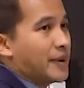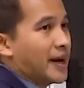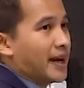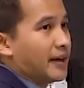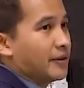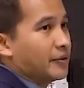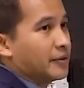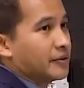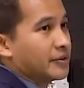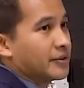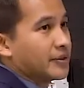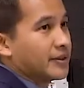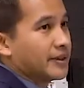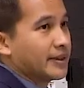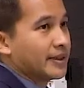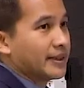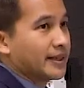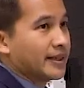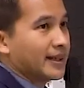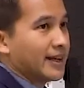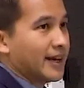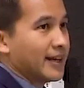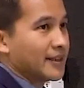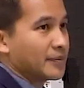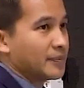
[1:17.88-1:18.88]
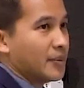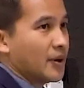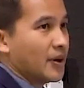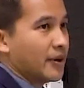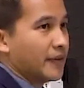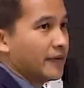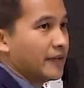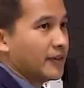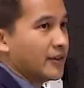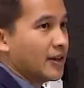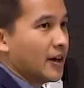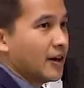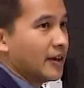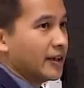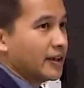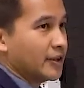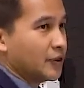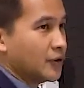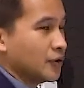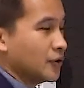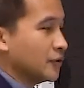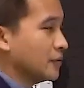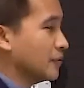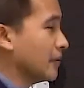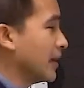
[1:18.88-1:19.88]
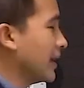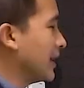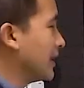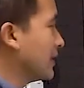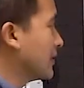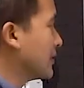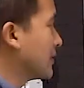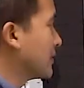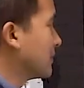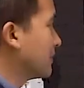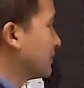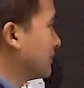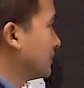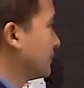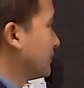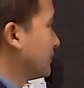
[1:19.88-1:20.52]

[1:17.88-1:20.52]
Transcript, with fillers: panels as part of the DALI two range.